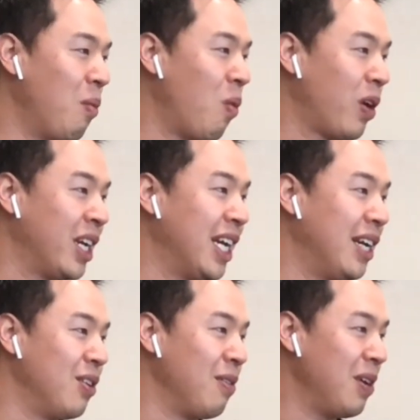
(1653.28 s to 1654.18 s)
working
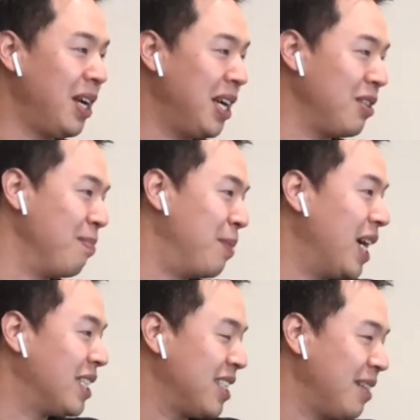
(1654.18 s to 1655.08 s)
at your best.